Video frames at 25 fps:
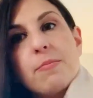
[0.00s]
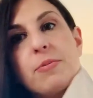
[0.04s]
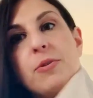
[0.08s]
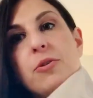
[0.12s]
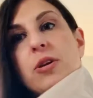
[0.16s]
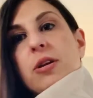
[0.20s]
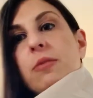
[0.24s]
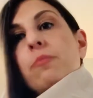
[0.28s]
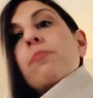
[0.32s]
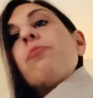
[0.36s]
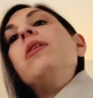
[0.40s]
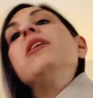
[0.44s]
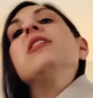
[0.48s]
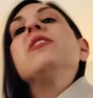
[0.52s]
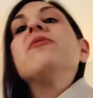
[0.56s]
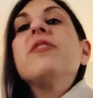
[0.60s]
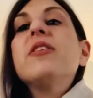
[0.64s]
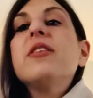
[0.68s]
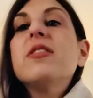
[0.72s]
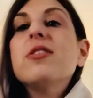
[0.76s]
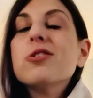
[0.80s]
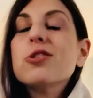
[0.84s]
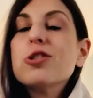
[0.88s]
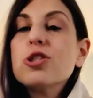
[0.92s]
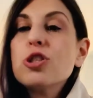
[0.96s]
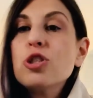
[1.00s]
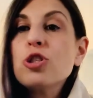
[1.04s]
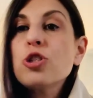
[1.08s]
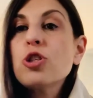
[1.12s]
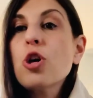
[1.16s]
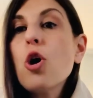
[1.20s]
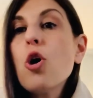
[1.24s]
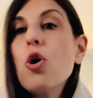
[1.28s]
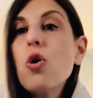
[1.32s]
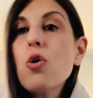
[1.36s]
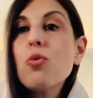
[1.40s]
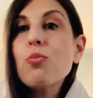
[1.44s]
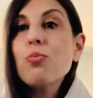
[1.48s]
You can breastfeed. They're
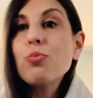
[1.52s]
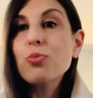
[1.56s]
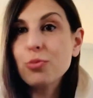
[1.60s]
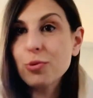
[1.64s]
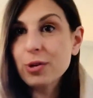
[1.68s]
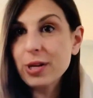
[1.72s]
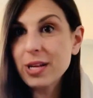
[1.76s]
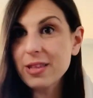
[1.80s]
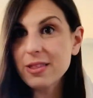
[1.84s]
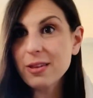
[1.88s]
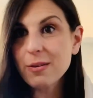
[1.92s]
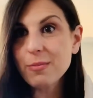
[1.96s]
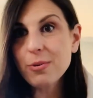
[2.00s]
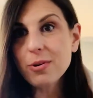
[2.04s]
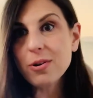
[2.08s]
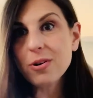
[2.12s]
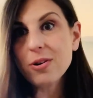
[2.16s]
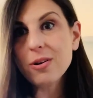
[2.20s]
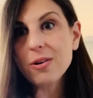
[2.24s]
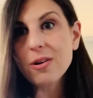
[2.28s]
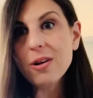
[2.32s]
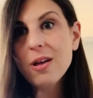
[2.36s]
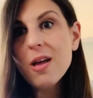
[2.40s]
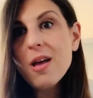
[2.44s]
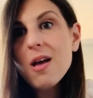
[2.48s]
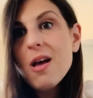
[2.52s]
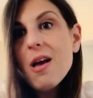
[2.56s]
so breathable.